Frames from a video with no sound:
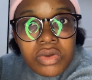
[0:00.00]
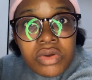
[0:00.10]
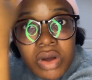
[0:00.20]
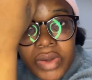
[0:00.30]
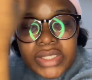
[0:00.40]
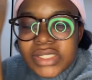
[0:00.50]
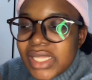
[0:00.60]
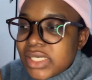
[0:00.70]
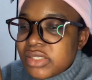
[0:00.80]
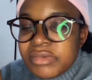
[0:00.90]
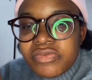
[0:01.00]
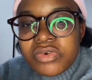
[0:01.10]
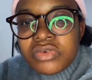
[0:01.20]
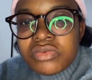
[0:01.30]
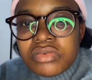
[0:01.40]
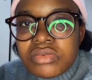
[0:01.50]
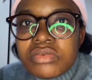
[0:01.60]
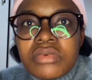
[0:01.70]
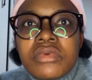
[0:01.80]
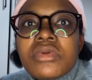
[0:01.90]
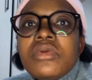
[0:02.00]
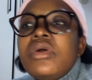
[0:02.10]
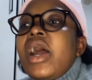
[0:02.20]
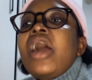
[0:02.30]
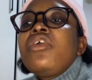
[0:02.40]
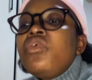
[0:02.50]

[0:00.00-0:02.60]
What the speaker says: Go and study before you argue